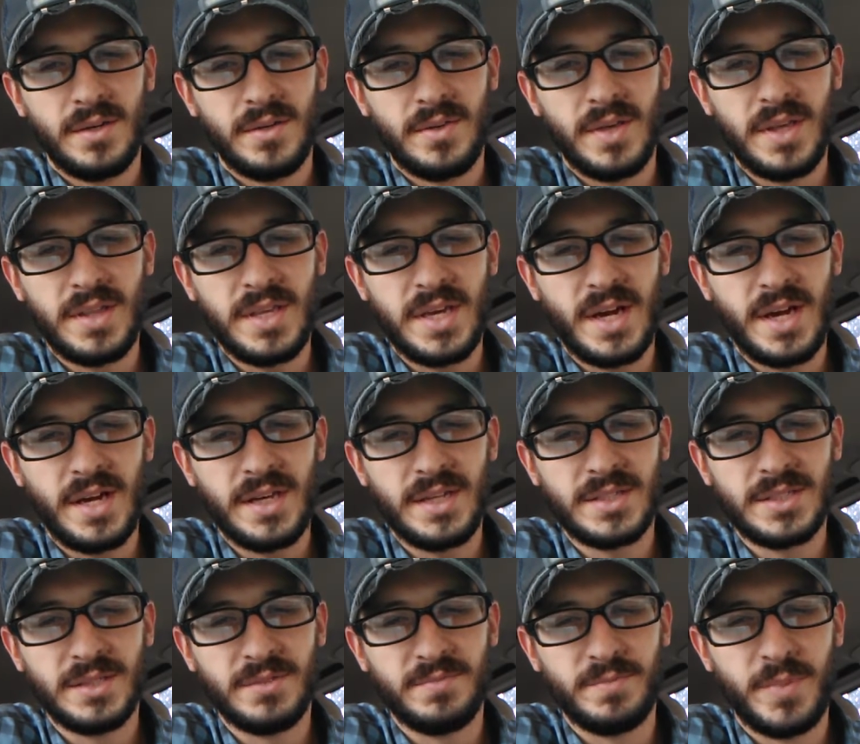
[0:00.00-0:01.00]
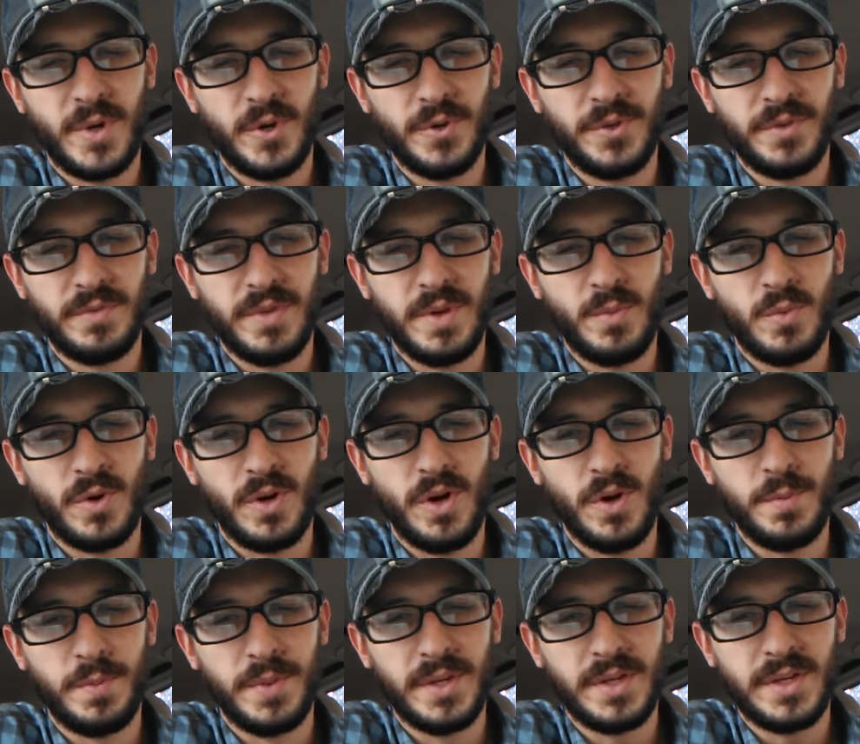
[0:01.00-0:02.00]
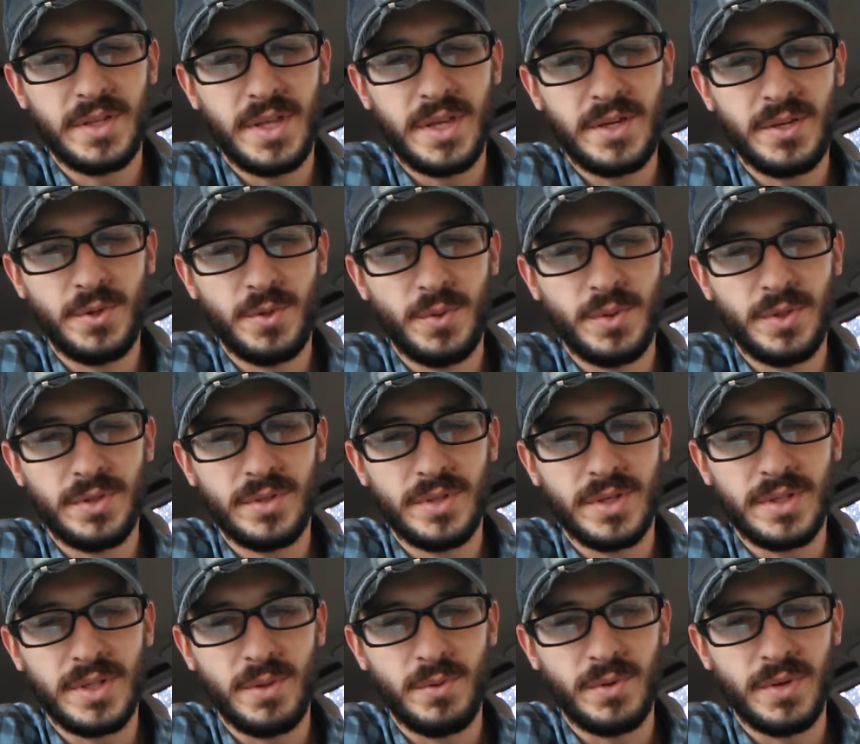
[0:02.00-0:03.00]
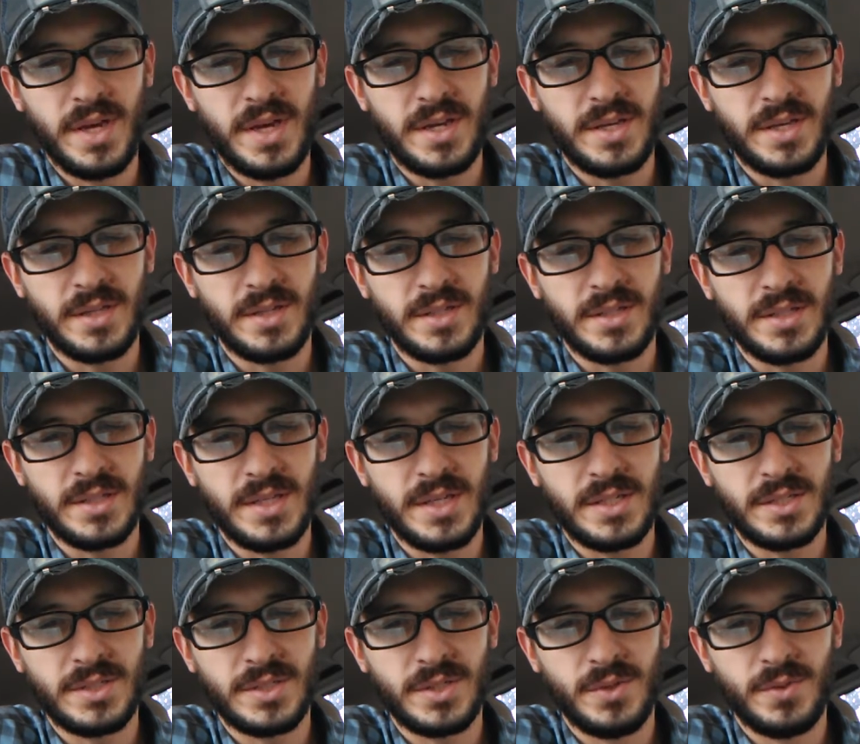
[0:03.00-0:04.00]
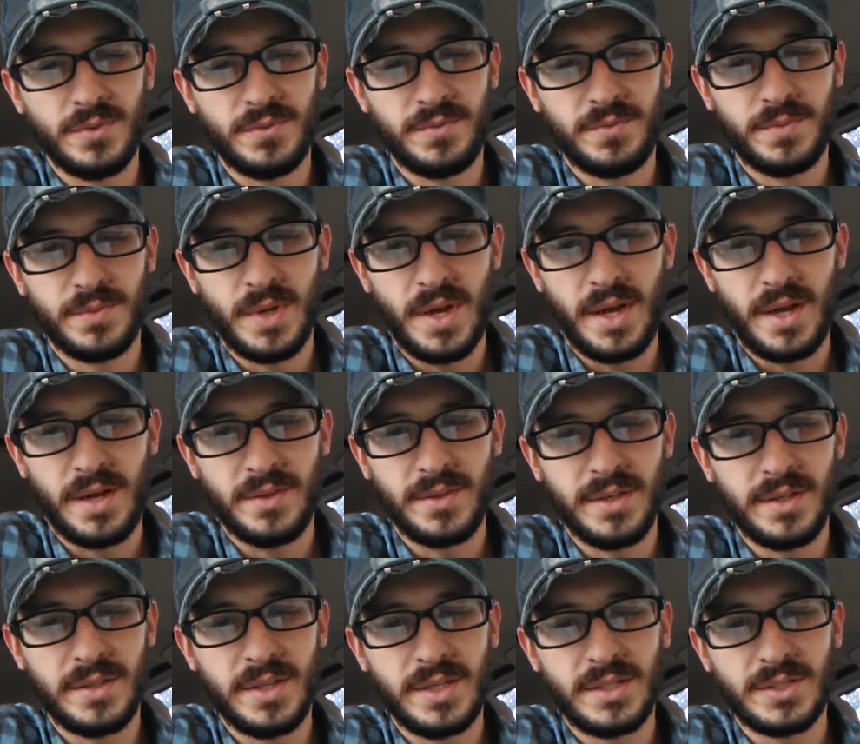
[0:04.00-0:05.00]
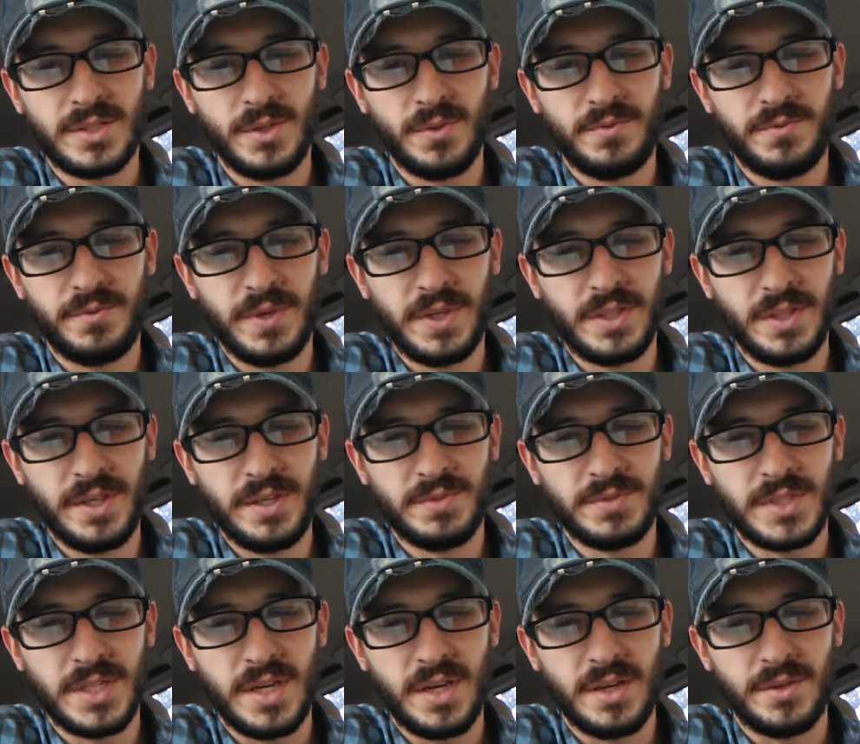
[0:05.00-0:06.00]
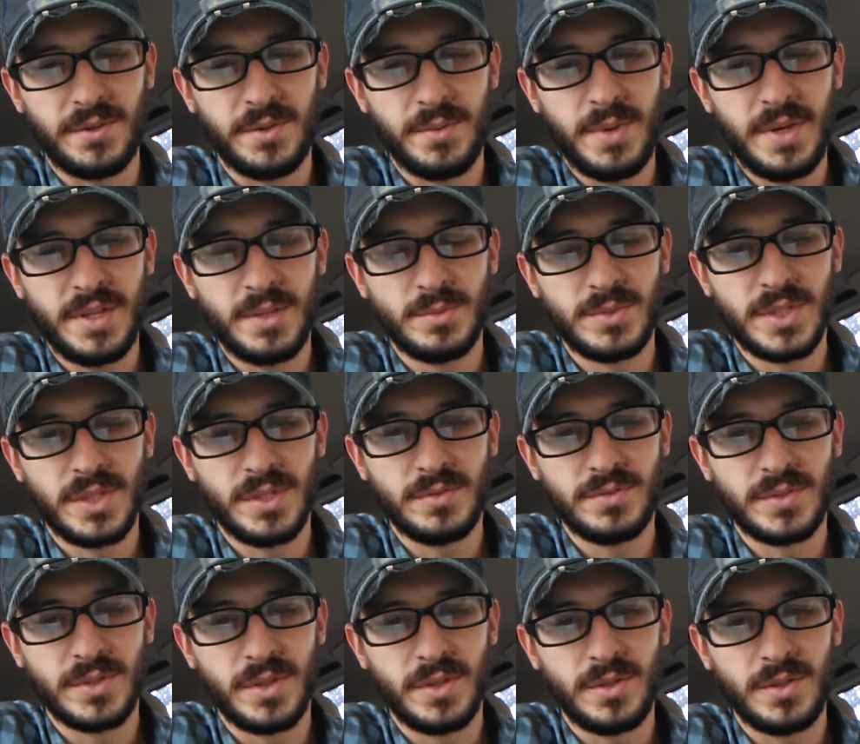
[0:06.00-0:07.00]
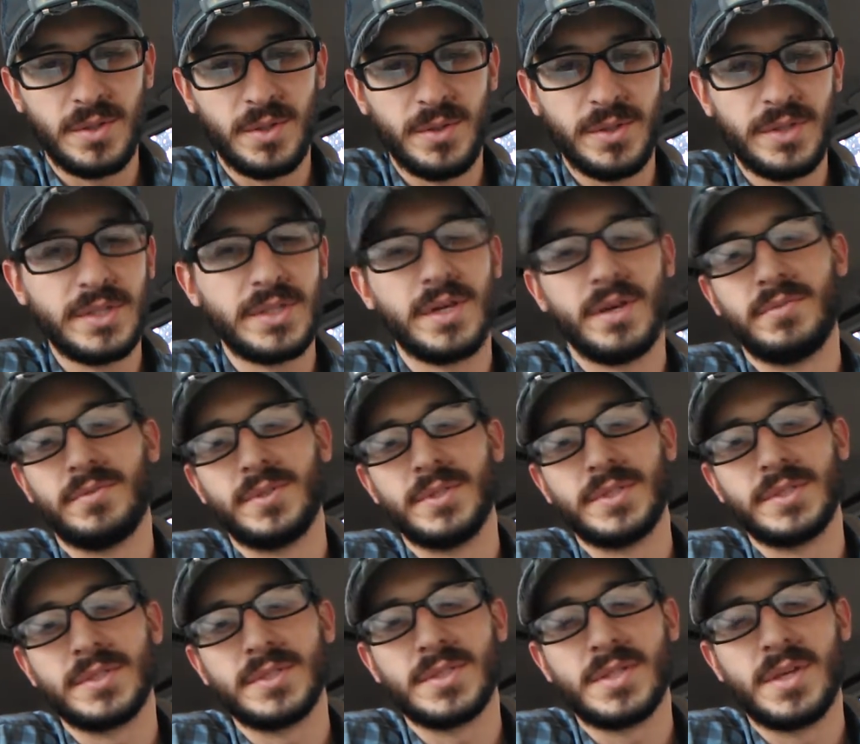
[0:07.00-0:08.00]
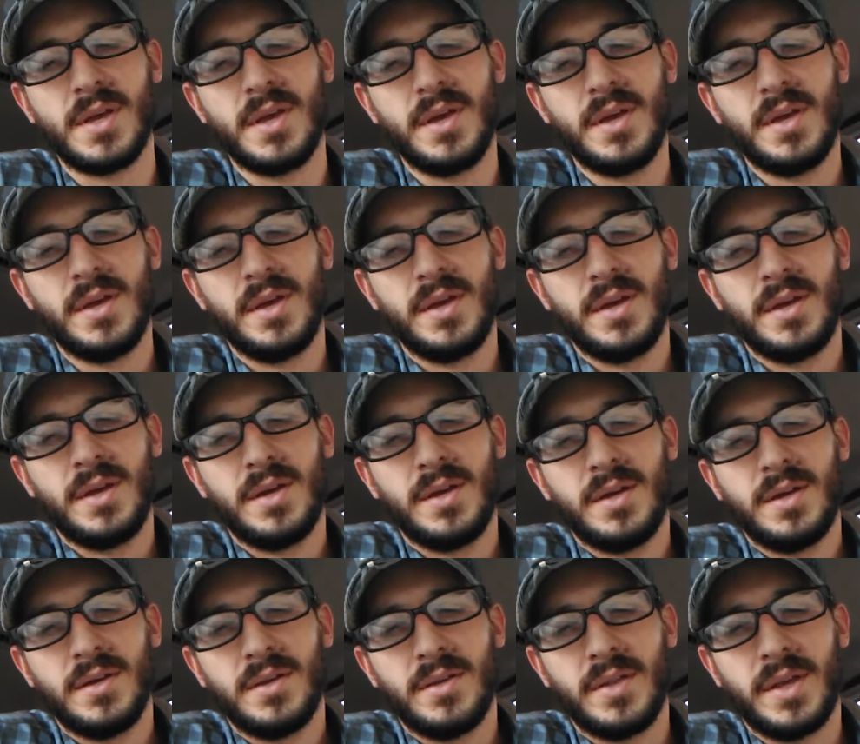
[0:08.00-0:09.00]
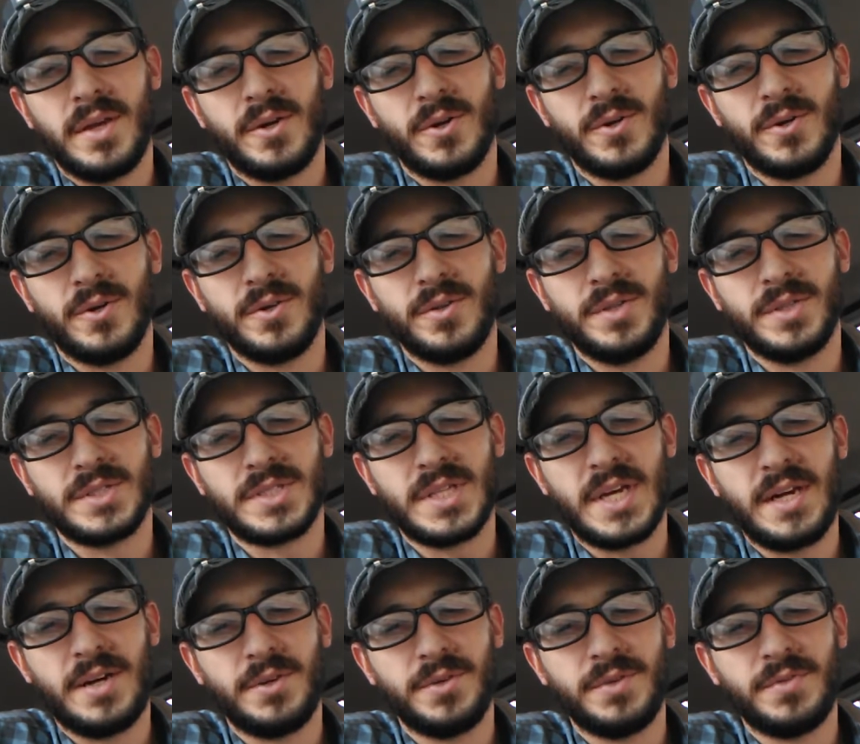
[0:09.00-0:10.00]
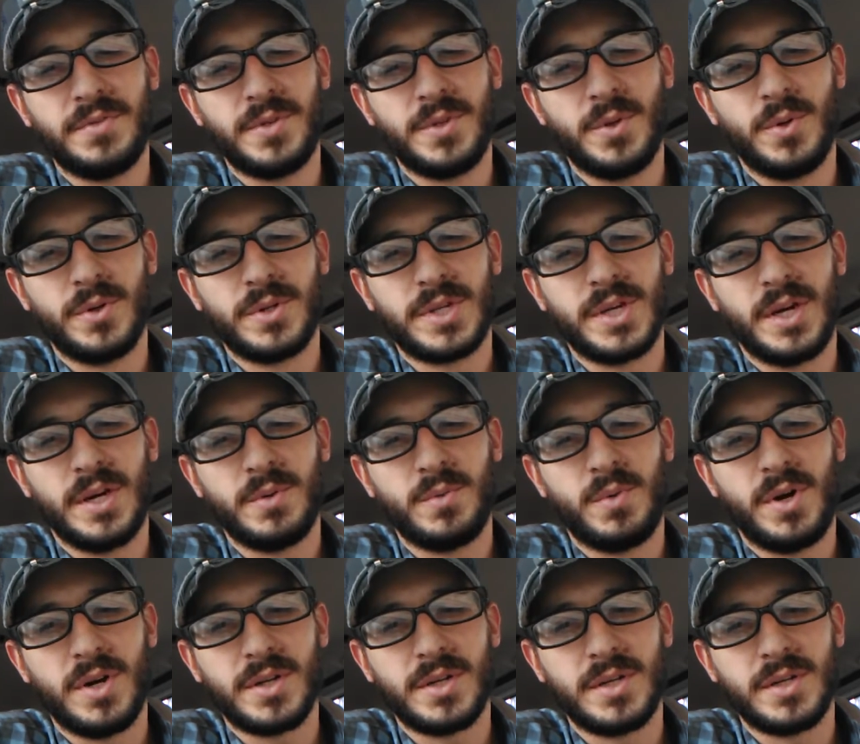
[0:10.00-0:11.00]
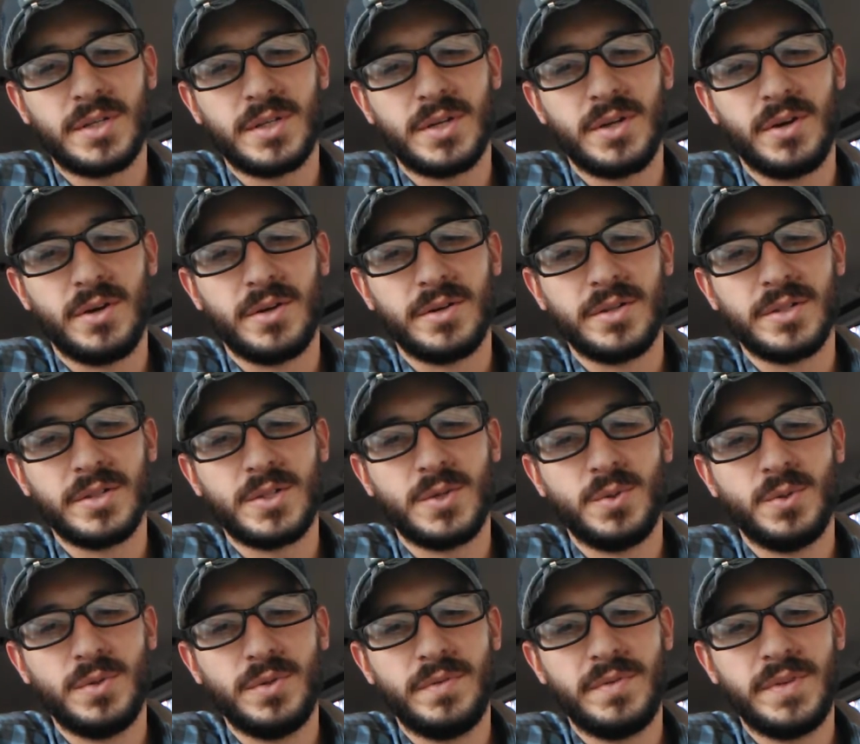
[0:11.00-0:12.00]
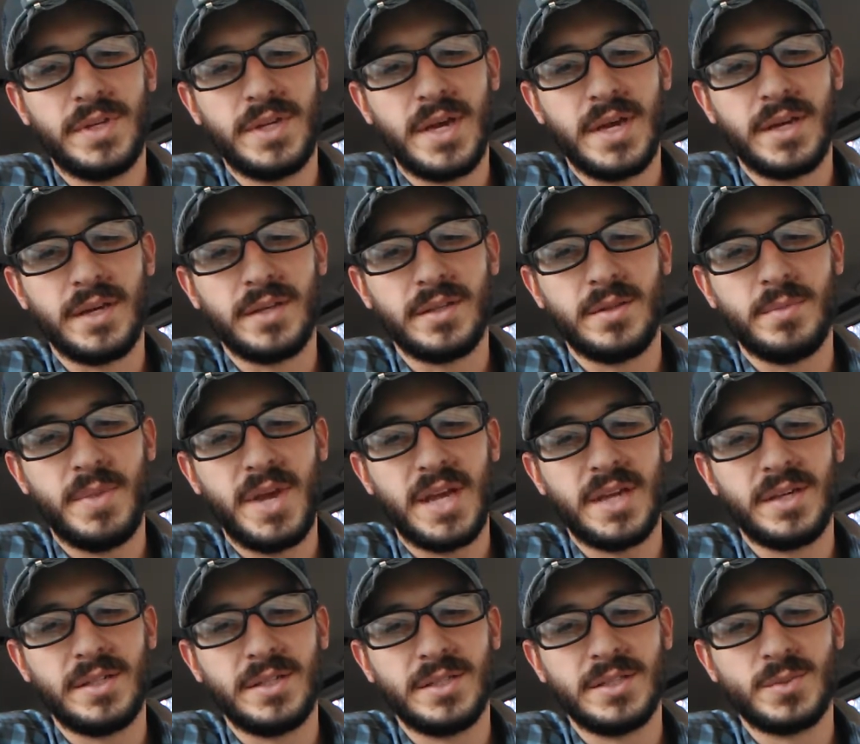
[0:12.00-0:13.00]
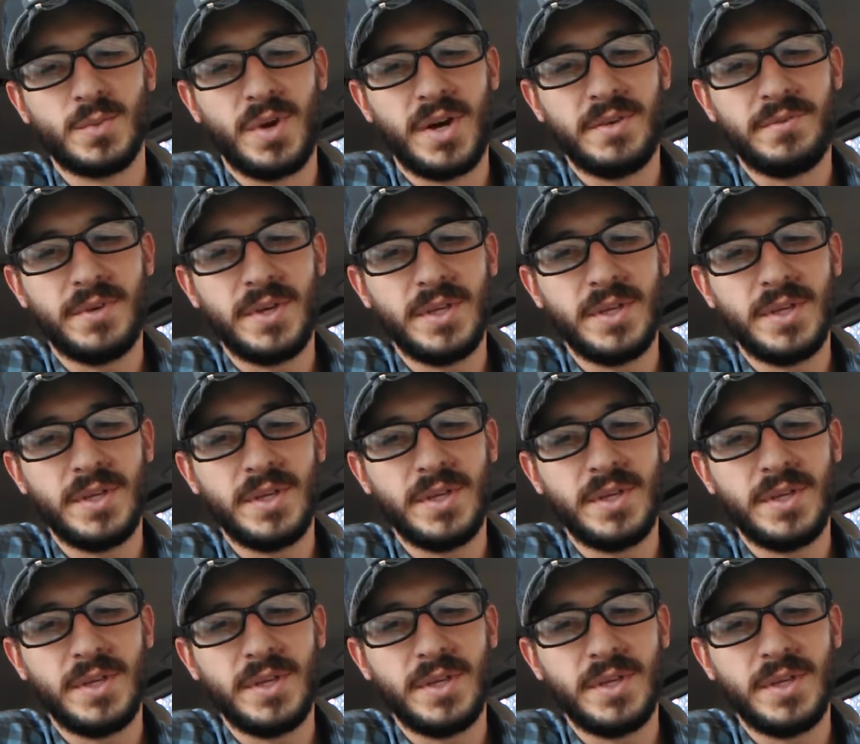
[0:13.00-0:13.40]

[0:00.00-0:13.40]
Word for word: Then the eyes of both of them were opened, and they knew that they were naked, and that they sewed. Uh, then they sewed fig leaves together and made themselves loin coverings. They heard the sound of the Lord God walking in the garden in the cool of the day, and the man and his wife